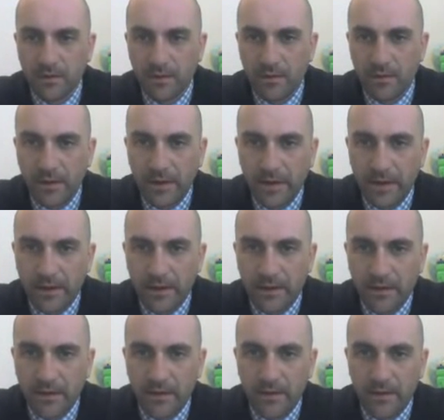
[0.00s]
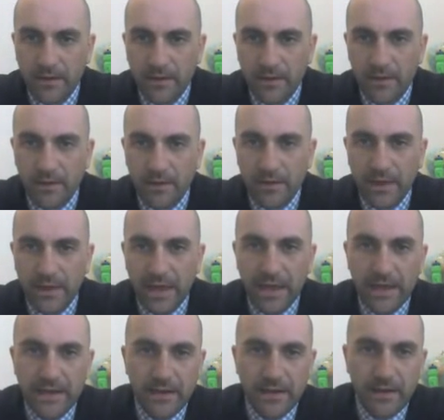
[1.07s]
okay,
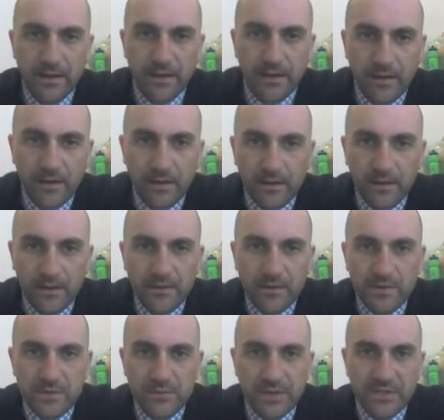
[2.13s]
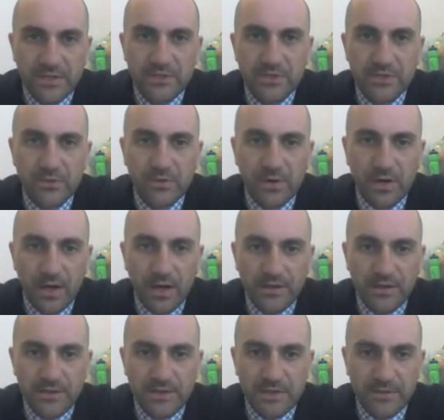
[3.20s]
then switch to
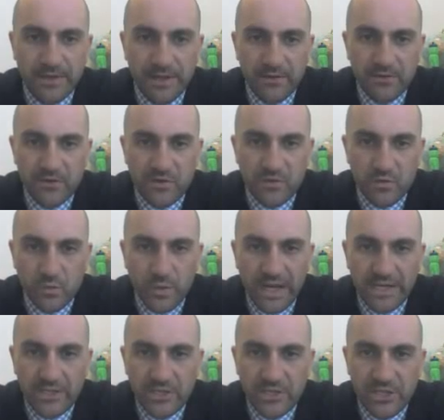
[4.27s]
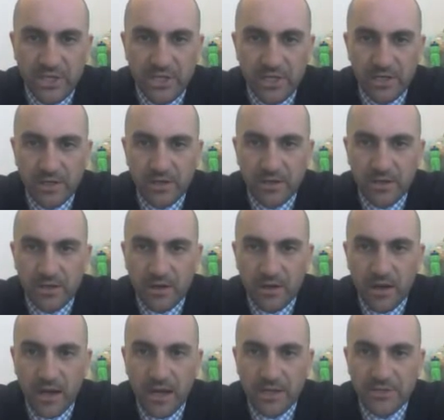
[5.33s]
this one here, switch
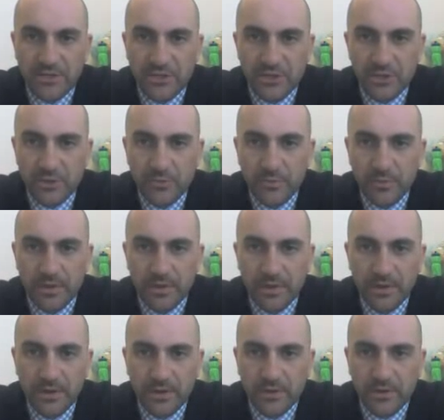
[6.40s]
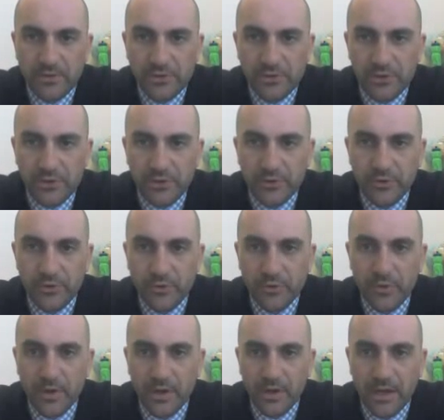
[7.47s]
costume
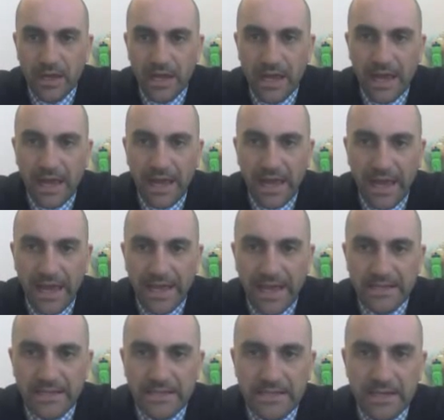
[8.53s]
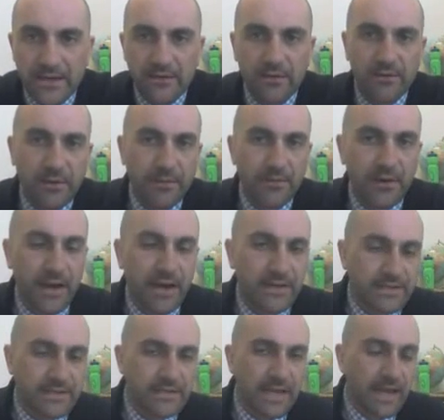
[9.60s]
to heads. Remember, I
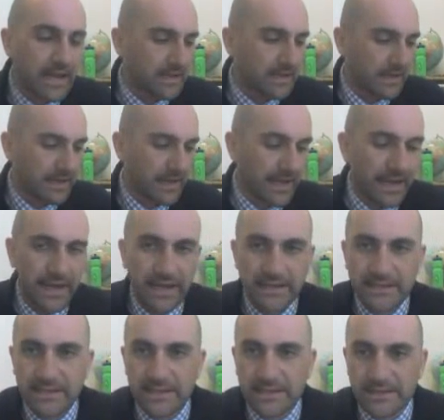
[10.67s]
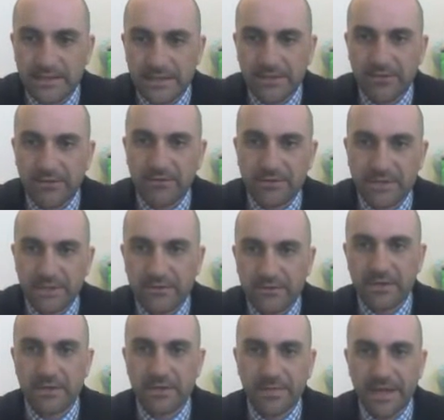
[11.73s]
said that heads is 0. 0
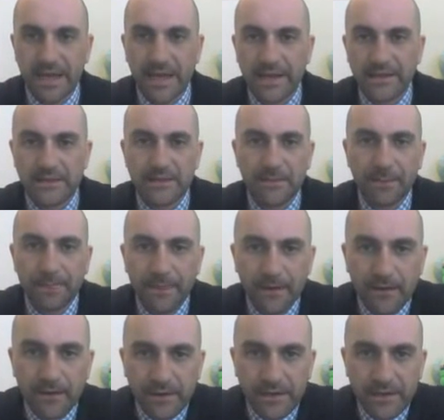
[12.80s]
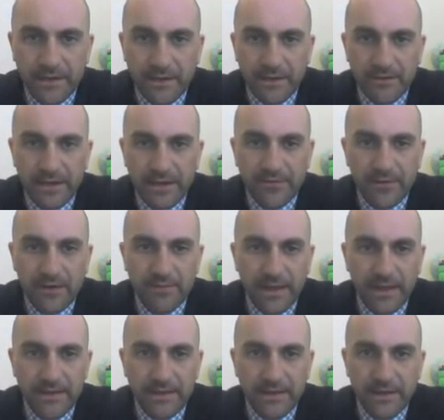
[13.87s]
is going to be heads. We need another if
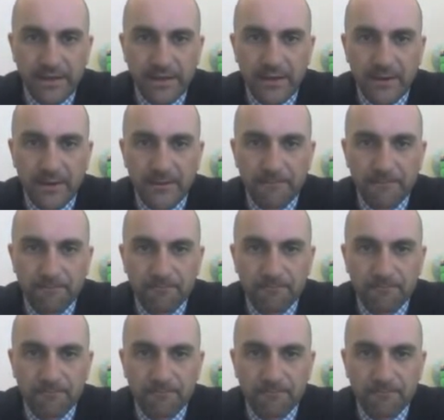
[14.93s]
command here.